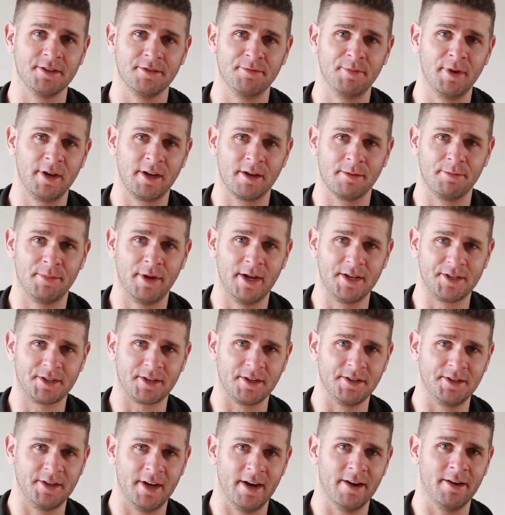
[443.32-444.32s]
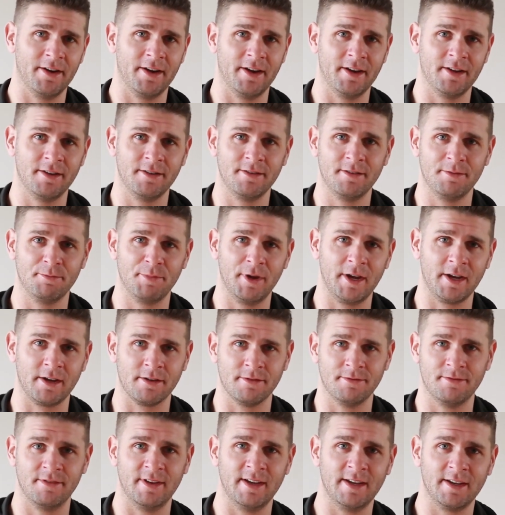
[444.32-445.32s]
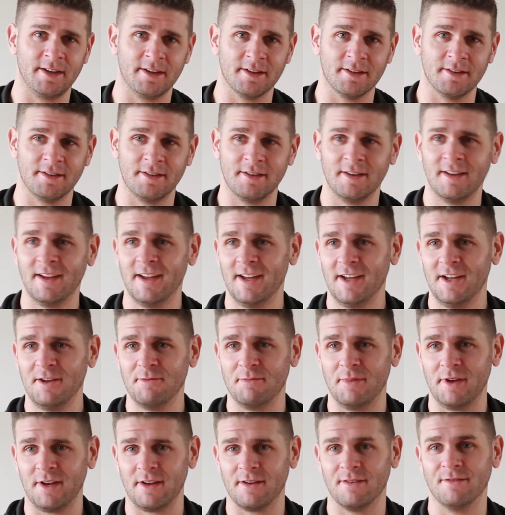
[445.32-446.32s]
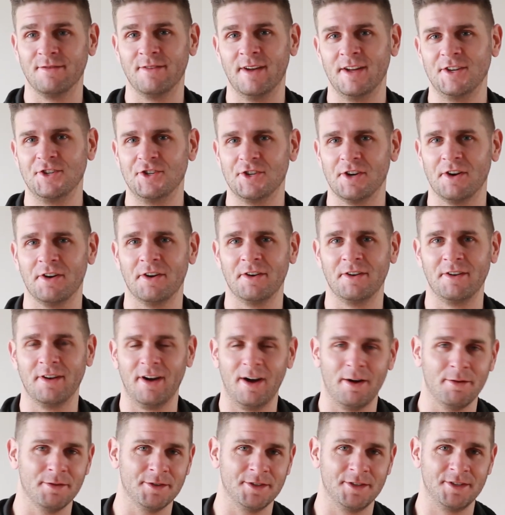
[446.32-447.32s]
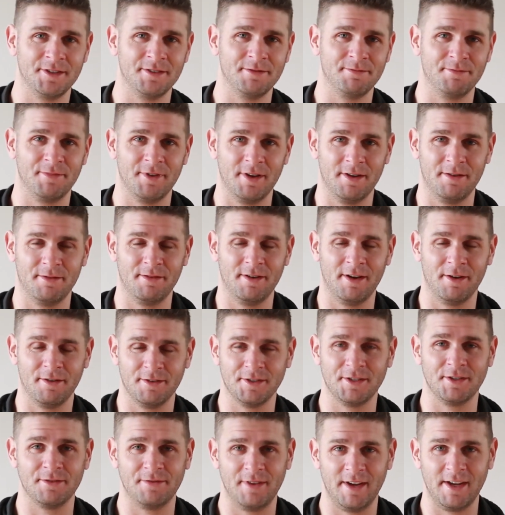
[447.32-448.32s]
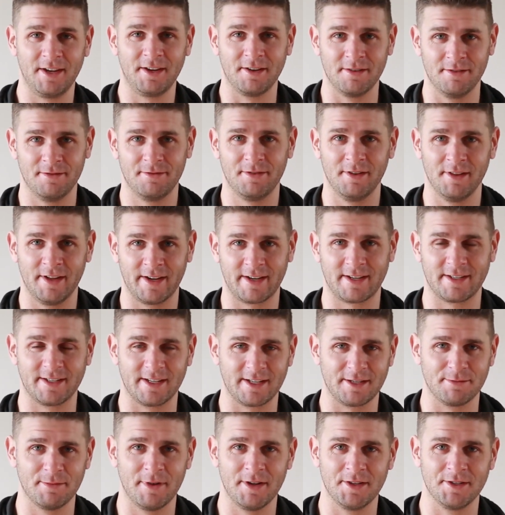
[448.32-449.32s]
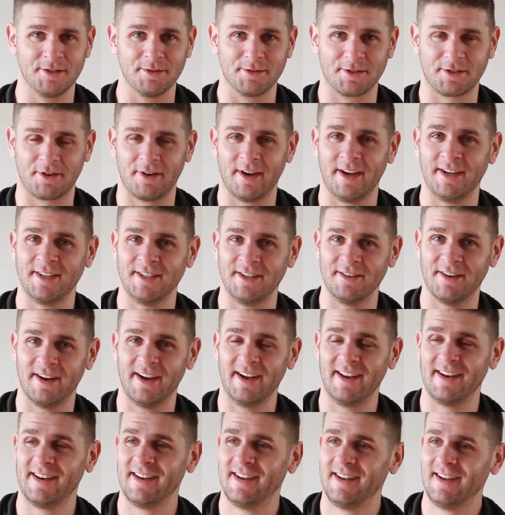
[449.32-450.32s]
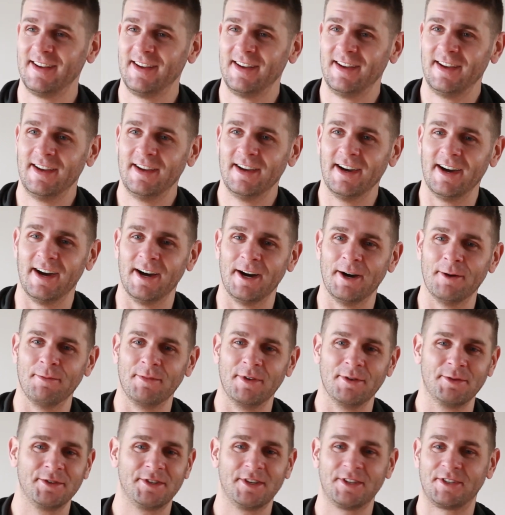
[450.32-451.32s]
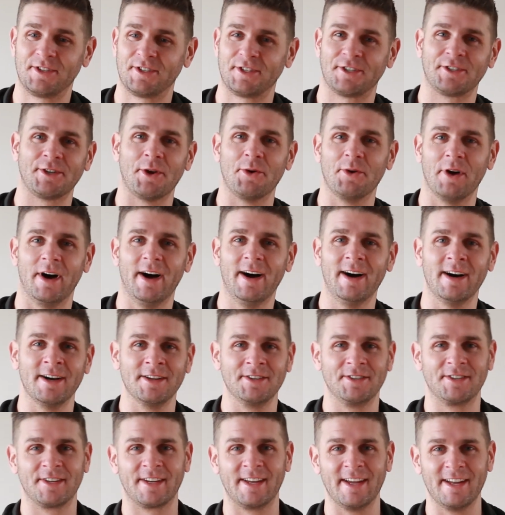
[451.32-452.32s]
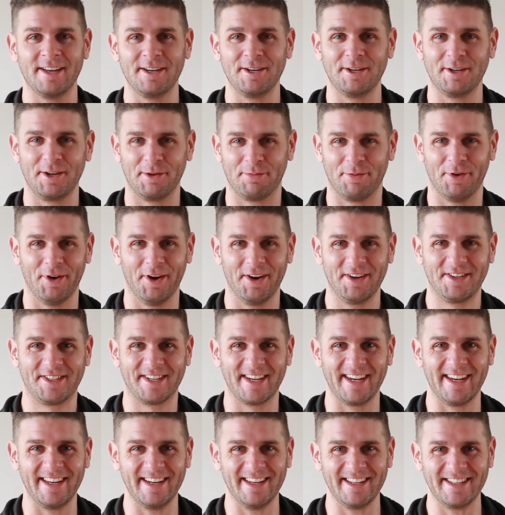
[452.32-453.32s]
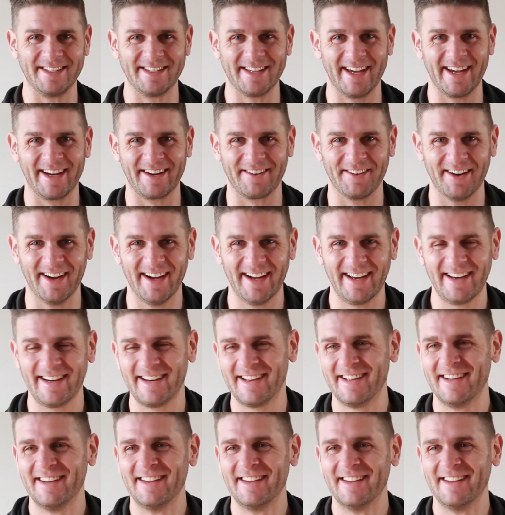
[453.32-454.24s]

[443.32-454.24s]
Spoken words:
of being a pescatarian, being a vegan, being a veggie. I was a vegan for like 6 months. It was crazy, right? It was just so hard to get your protein intake right.